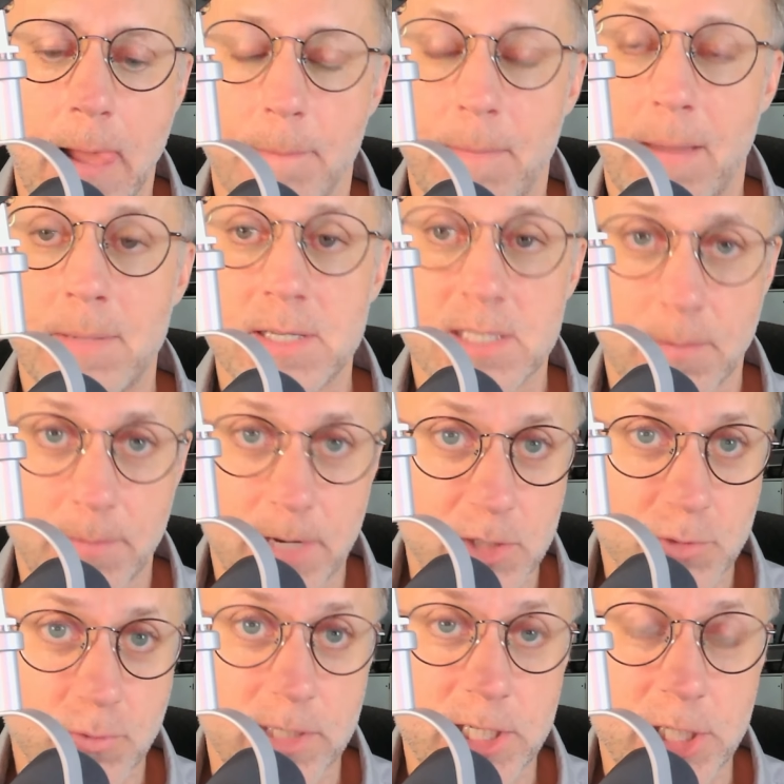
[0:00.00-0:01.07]
Maybe
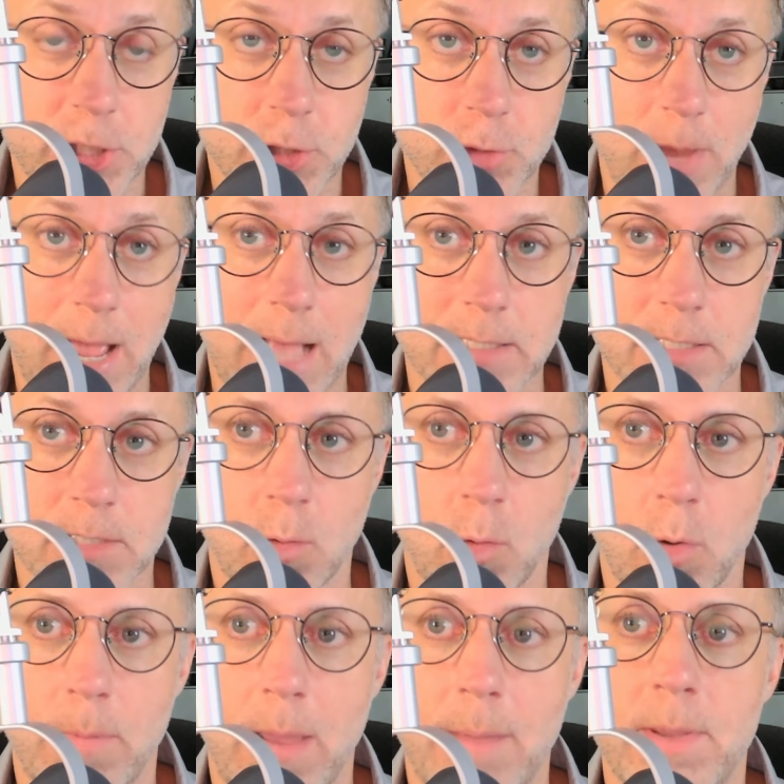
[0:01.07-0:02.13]
somebody's really stressed,
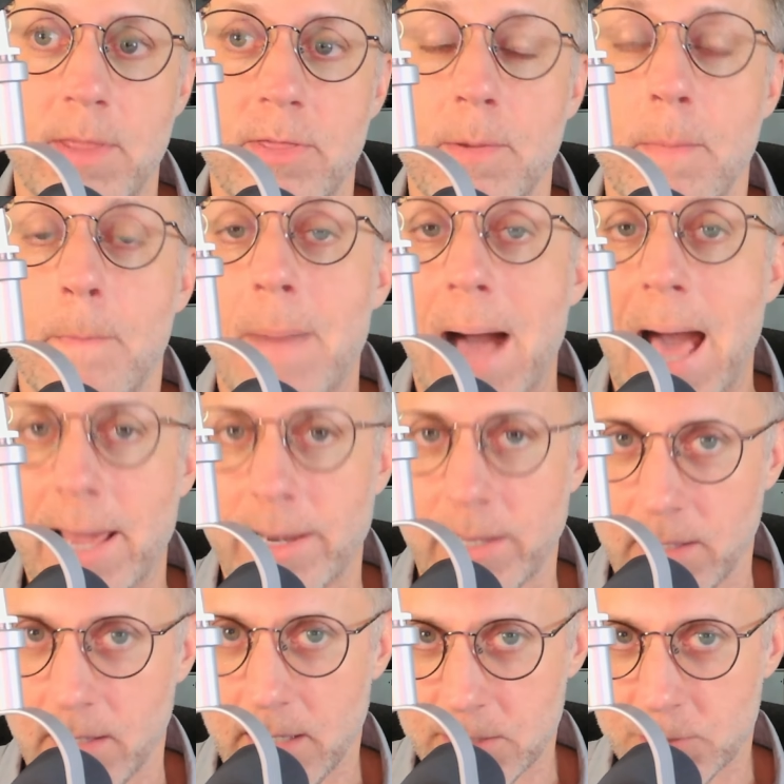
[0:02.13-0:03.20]
or maybe the
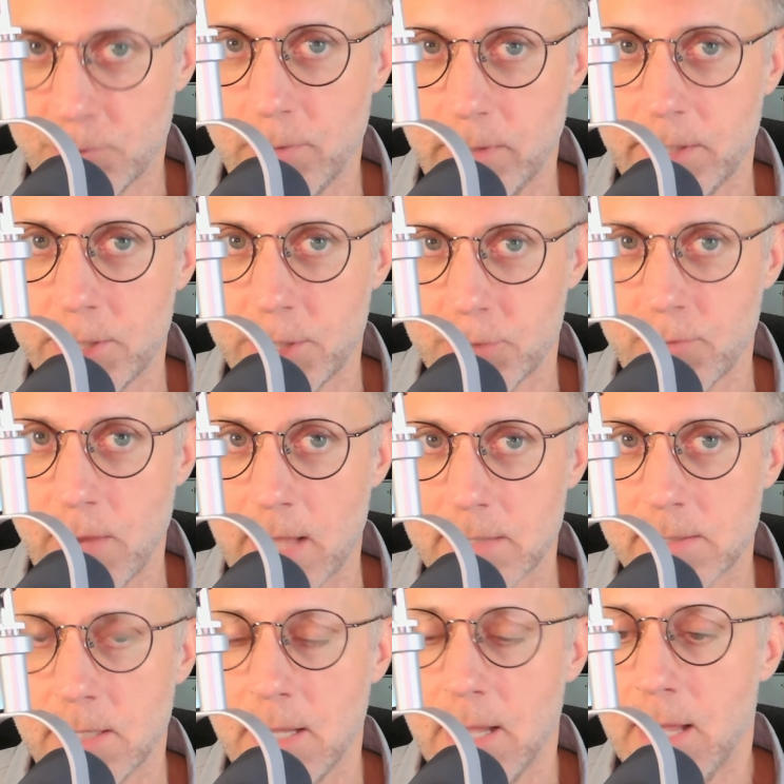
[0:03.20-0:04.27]
body is really
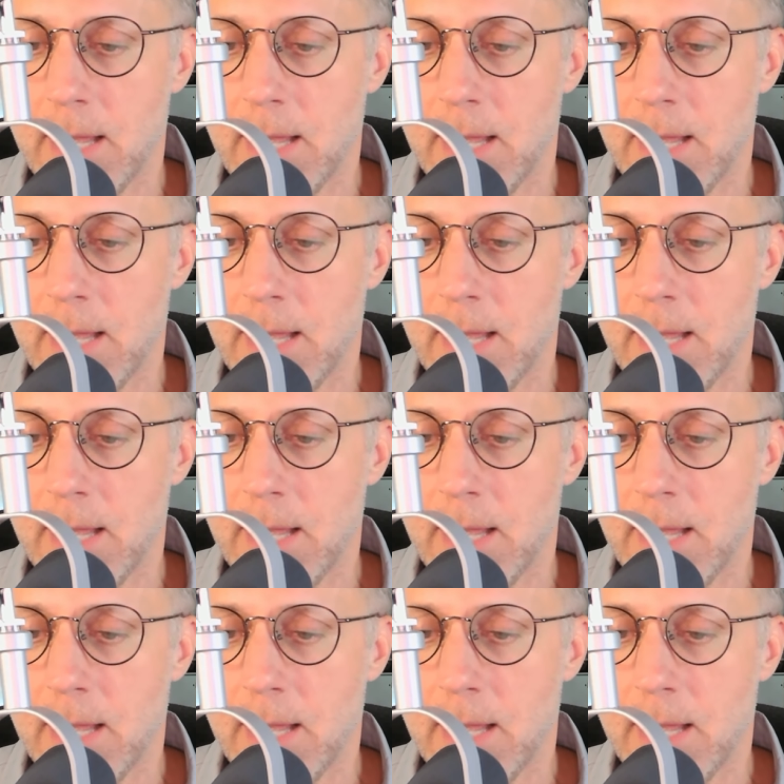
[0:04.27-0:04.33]
stressed